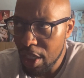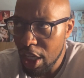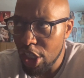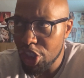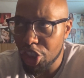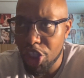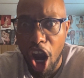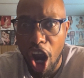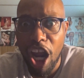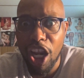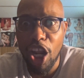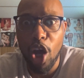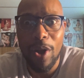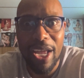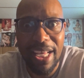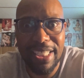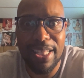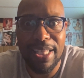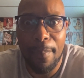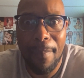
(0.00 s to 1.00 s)
Charlo
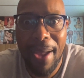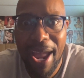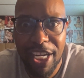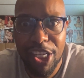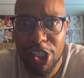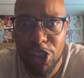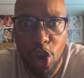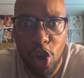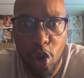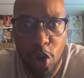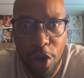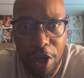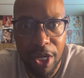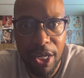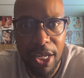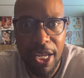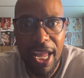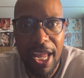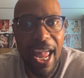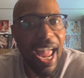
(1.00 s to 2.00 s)
is the mandatory.
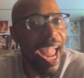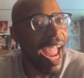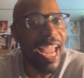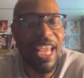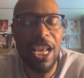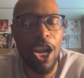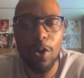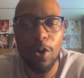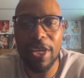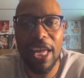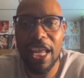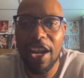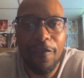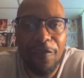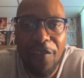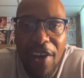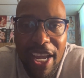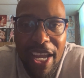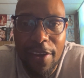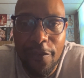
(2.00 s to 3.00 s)
And he don't get a
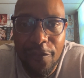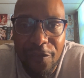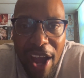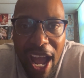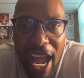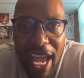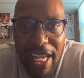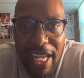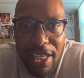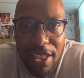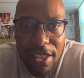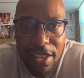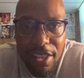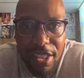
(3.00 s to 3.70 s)
fucking fight.